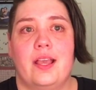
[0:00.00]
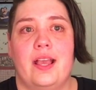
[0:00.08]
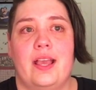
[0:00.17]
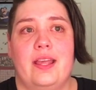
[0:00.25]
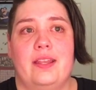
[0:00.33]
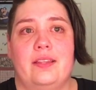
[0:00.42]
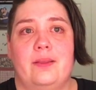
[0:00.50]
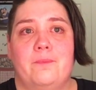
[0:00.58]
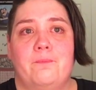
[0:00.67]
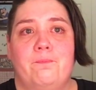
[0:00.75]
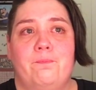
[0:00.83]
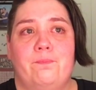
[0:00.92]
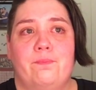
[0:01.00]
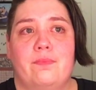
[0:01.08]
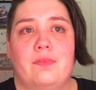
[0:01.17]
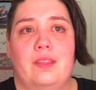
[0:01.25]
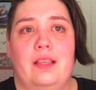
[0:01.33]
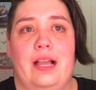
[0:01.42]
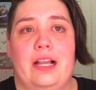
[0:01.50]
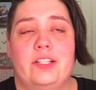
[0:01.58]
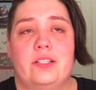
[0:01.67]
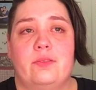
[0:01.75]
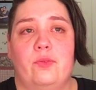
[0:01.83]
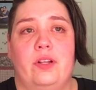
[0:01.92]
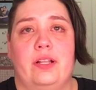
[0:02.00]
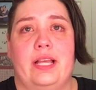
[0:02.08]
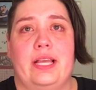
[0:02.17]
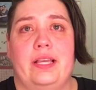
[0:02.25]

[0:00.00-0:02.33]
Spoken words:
And I just wanna